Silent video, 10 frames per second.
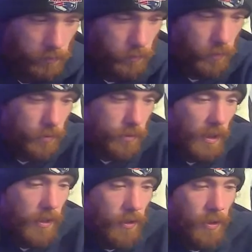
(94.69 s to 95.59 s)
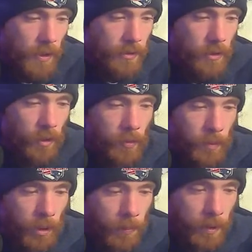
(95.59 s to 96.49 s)
You didn't say anything else other than
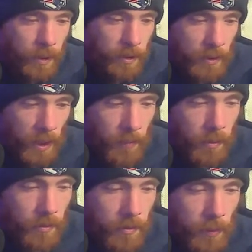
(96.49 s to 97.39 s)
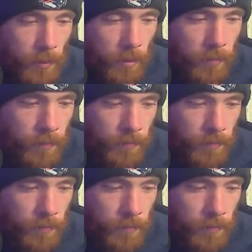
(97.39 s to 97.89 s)
what up, and I came in and said, what up?